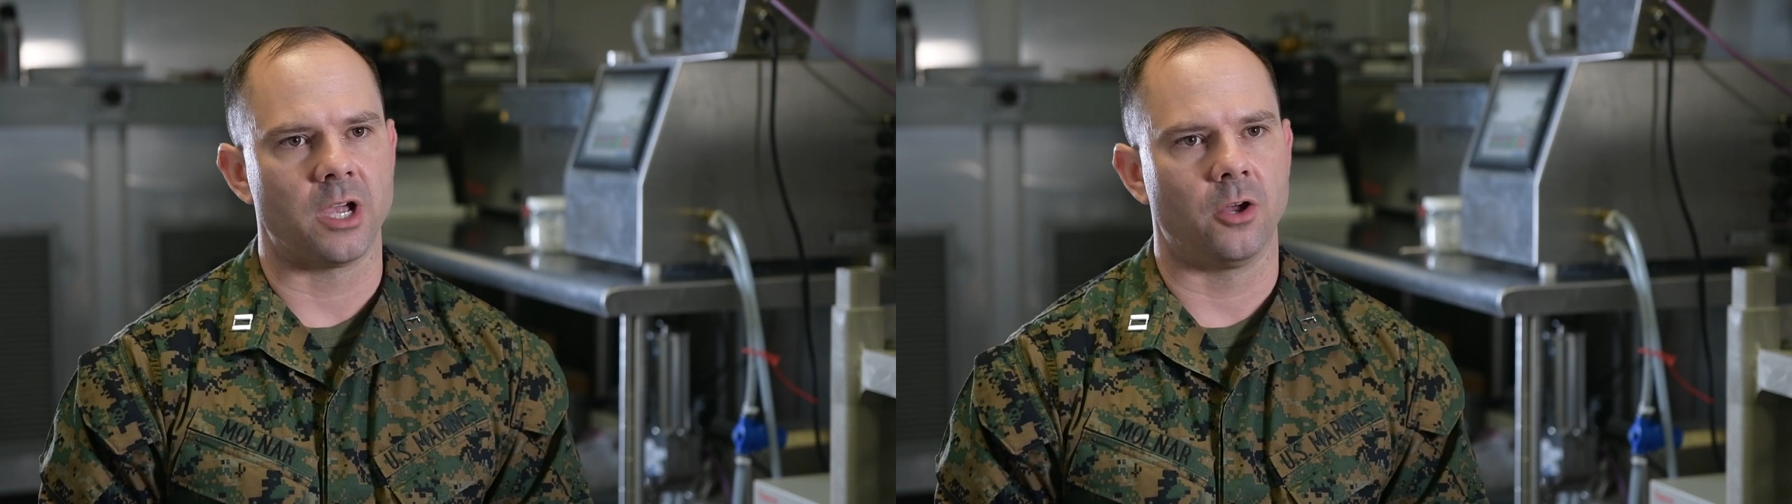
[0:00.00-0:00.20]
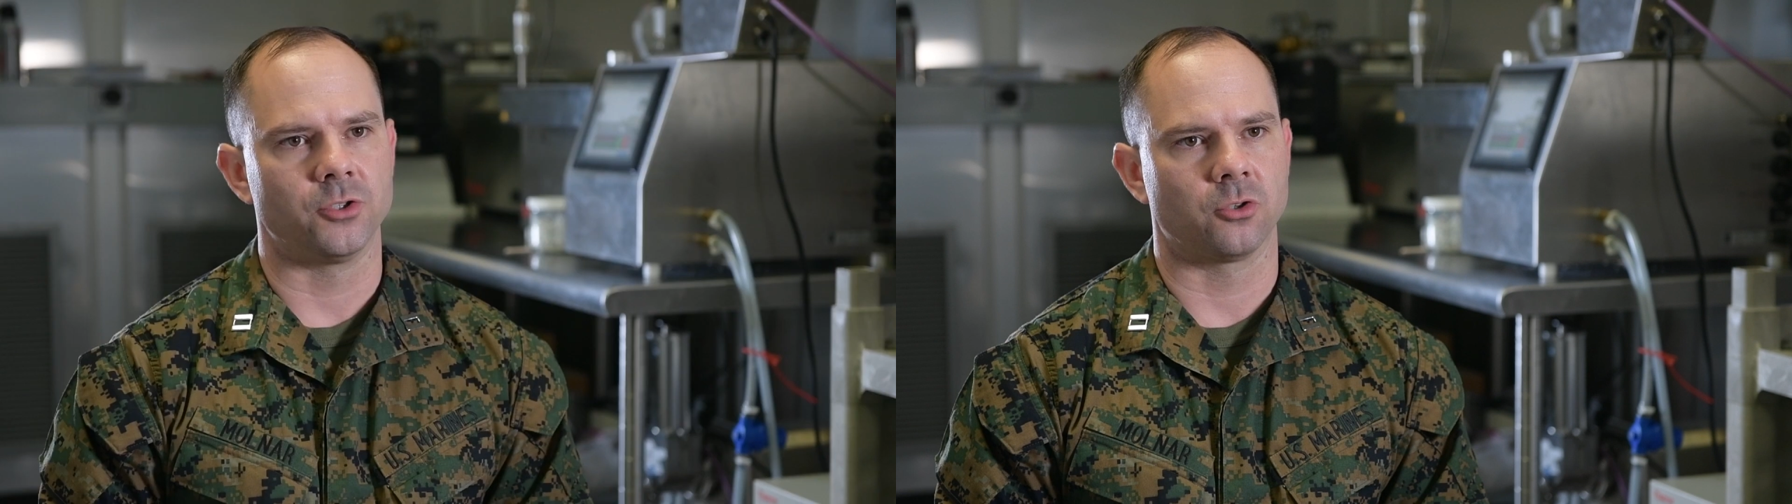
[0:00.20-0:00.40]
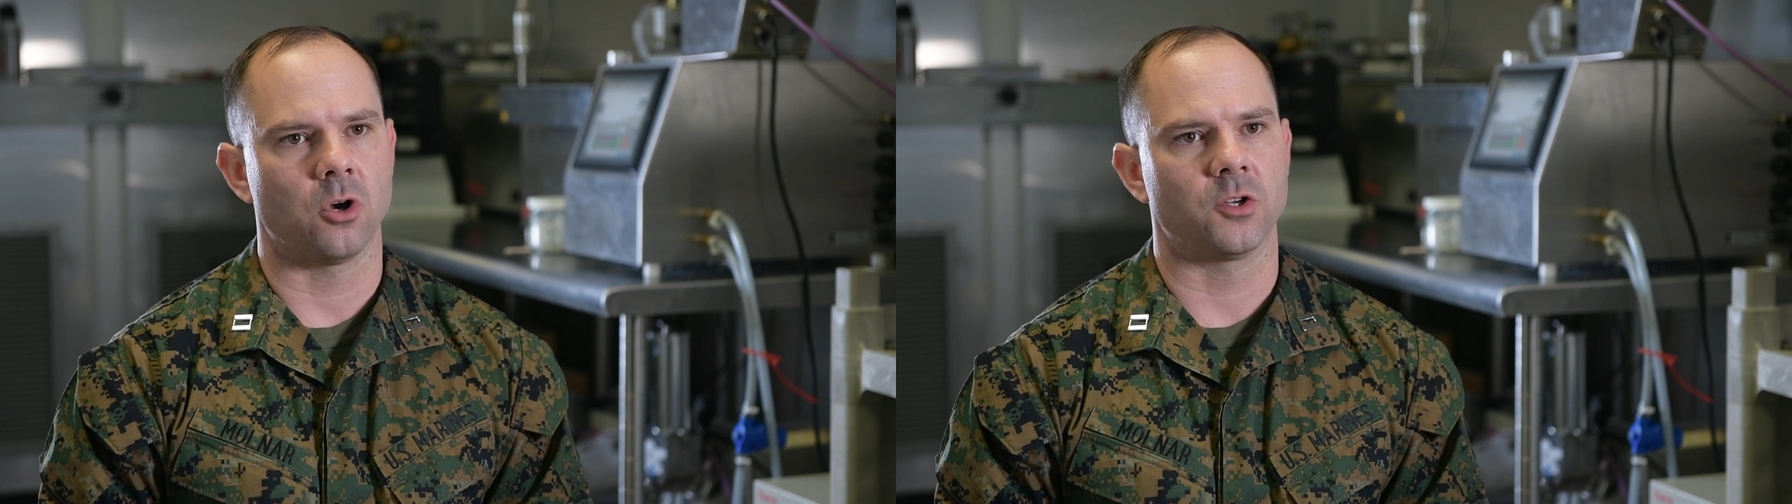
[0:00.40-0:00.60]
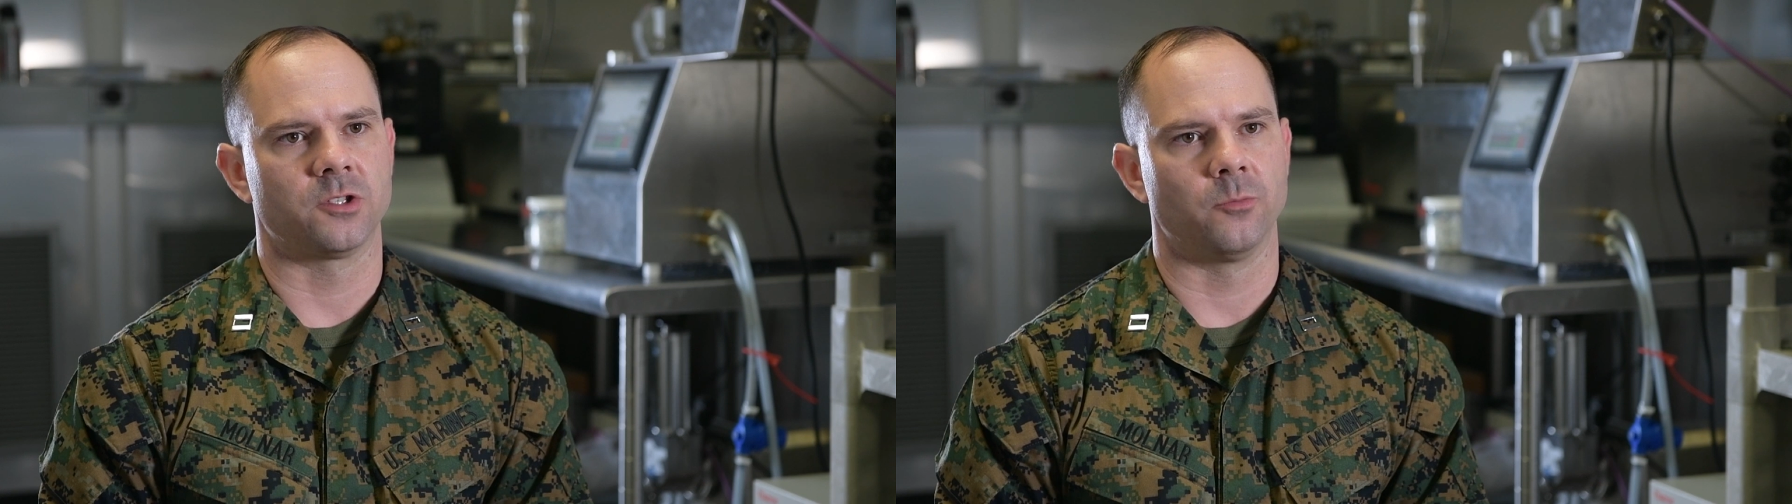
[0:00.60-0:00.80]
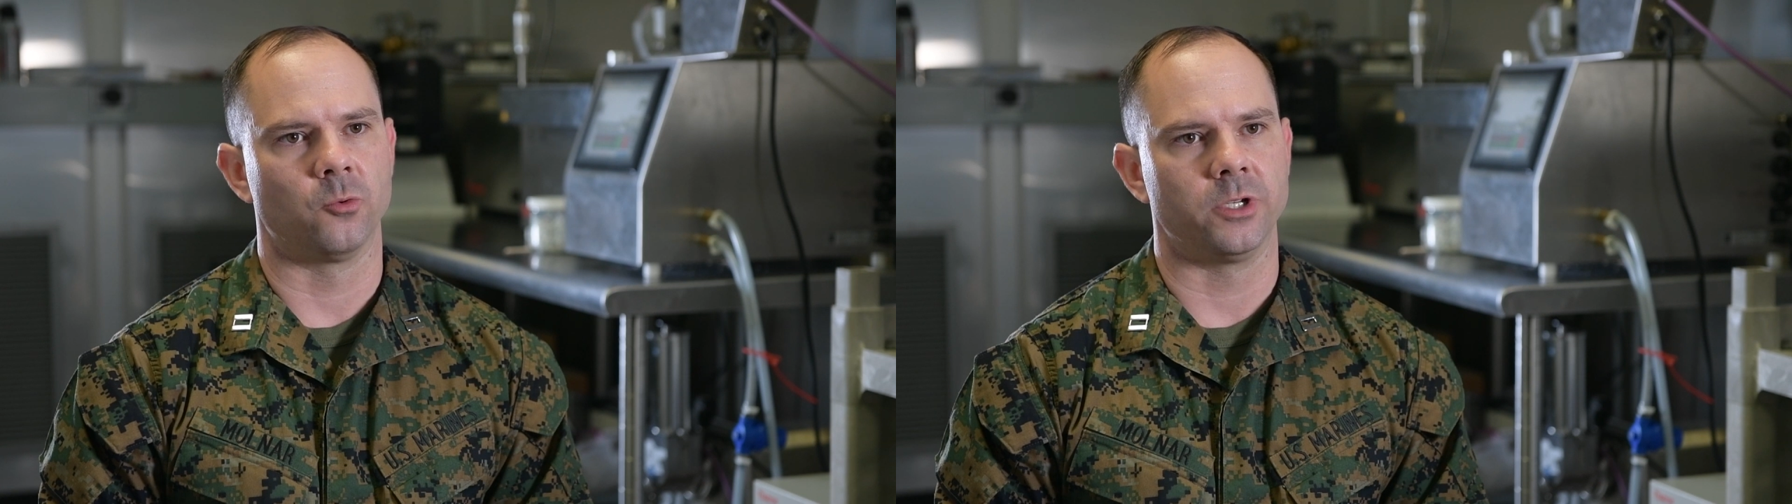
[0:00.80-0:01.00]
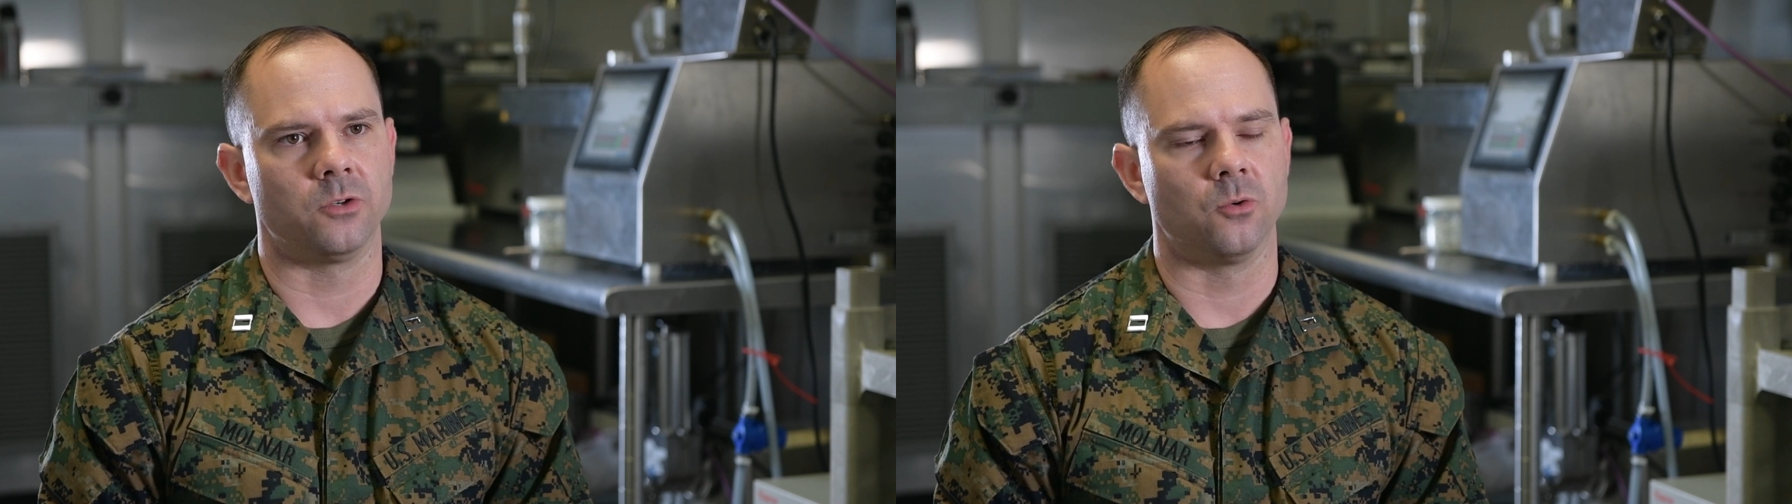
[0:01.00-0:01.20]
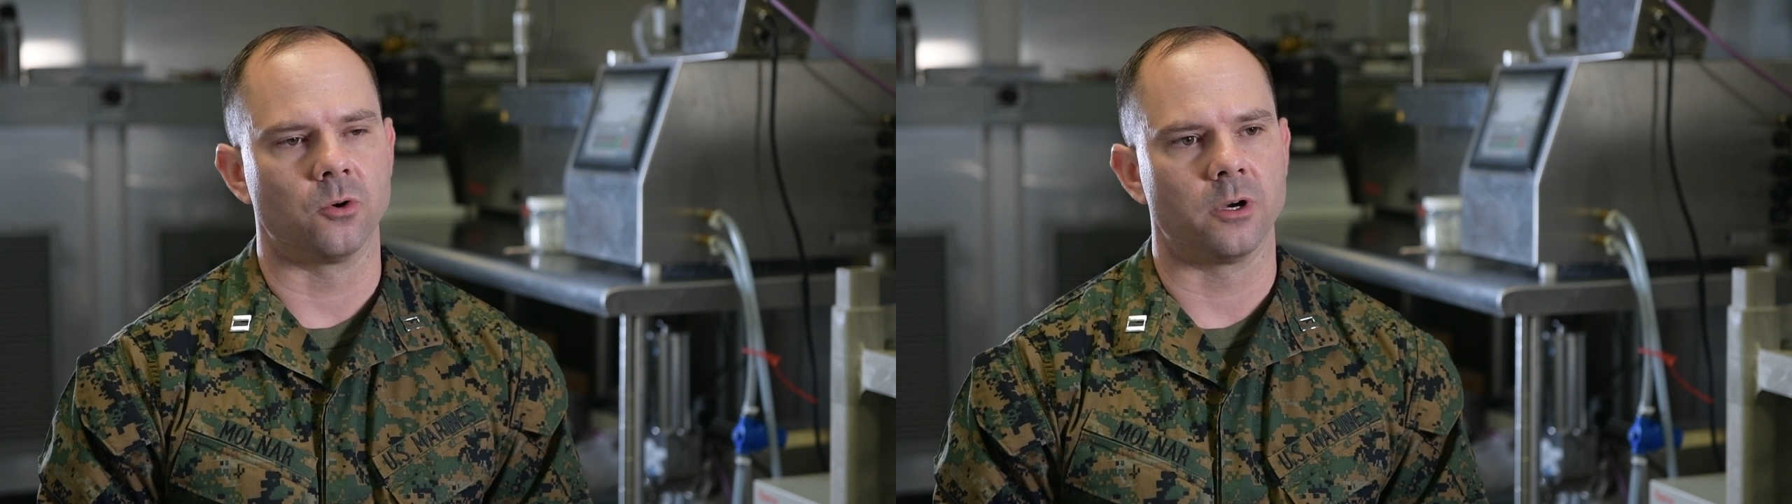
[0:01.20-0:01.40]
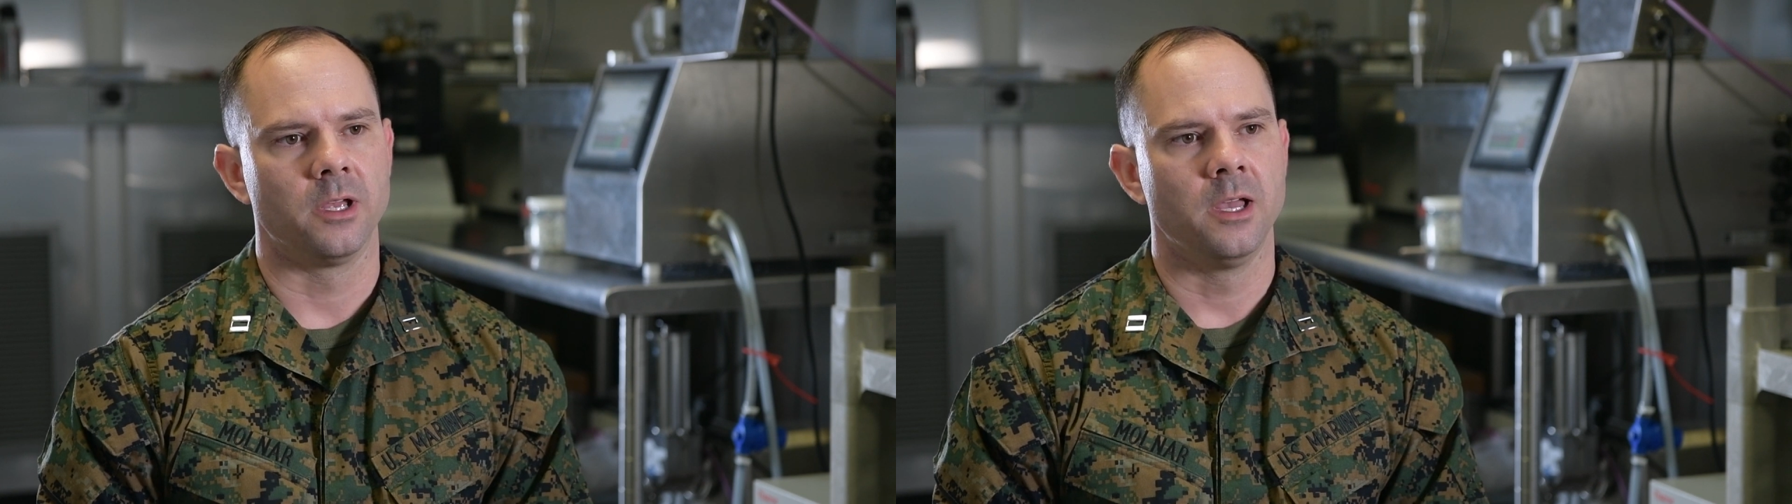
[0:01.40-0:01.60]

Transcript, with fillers: challenge across the Marine Corps.